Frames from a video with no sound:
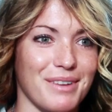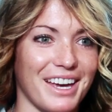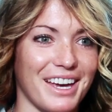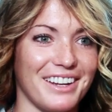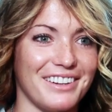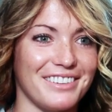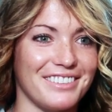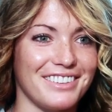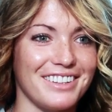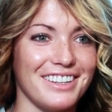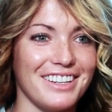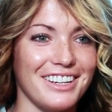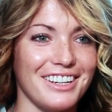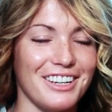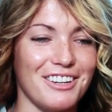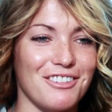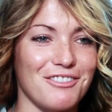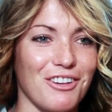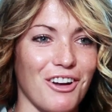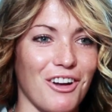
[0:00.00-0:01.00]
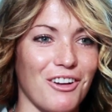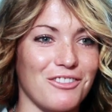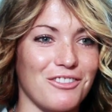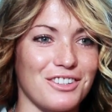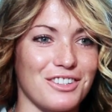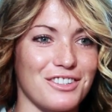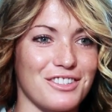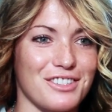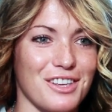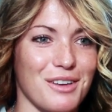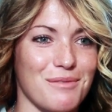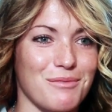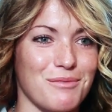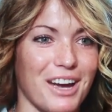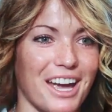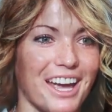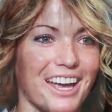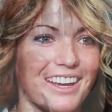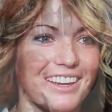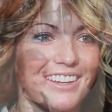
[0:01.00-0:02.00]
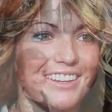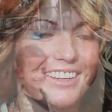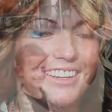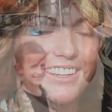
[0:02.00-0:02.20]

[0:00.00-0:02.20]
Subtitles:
been involved in some way.